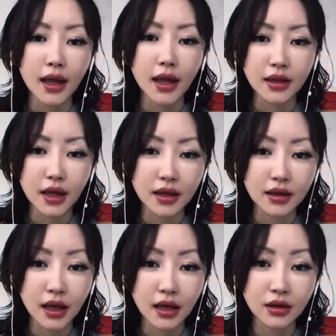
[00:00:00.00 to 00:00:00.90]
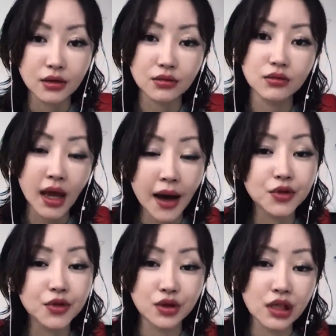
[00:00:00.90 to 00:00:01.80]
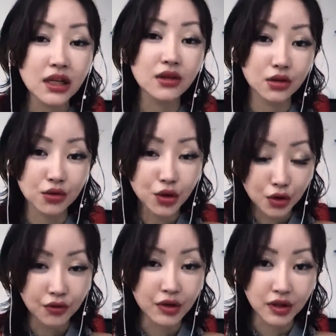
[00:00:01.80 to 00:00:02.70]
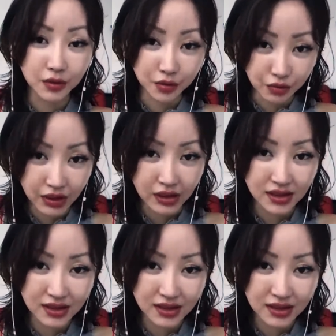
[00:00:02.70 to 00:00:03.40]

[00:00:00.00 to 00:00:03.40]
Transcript: and then they they have to clean the nuclear debris.